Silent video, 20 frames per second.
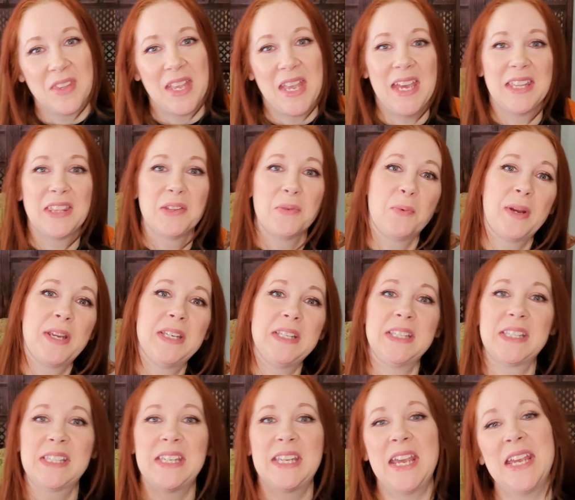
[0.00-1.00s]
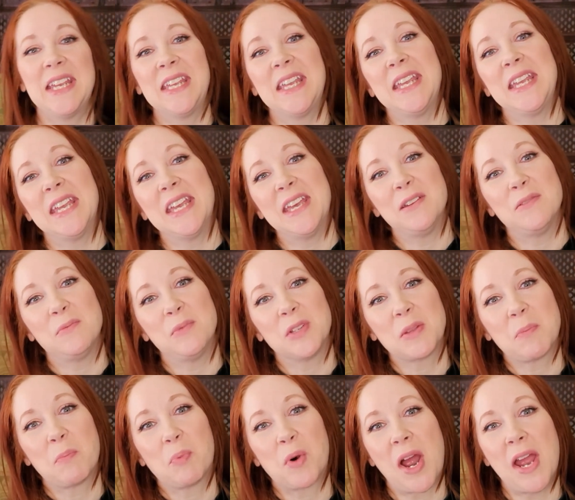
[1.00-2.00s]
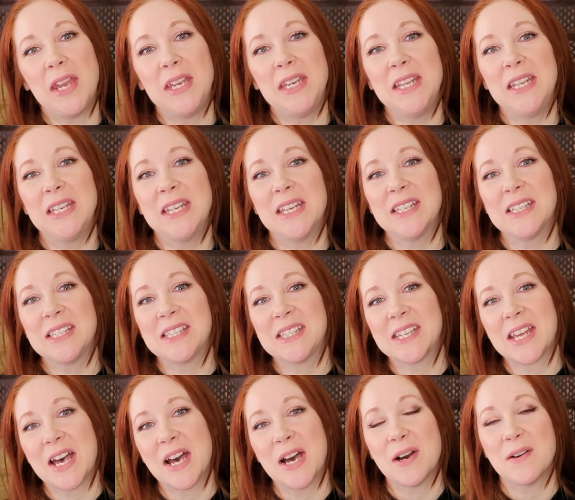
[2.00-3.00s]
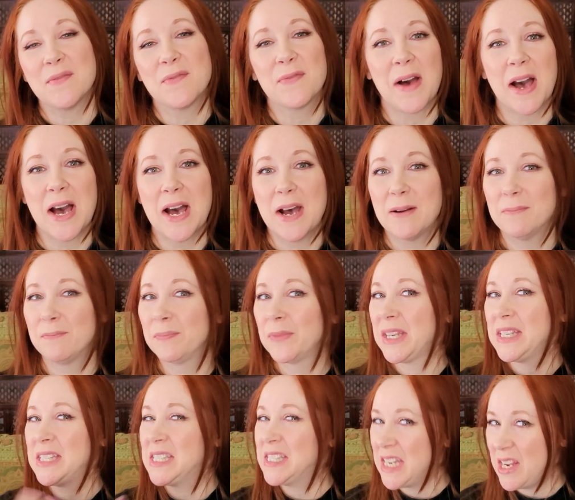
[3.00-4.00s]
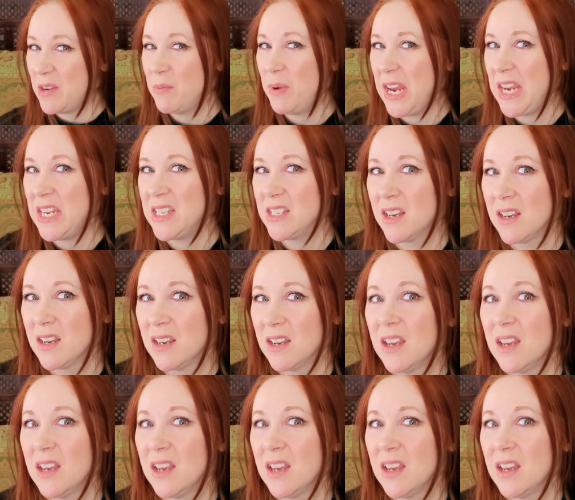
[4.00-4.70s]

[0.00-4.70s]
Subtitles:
and the wind is kicking it with the brininess of like seaweed.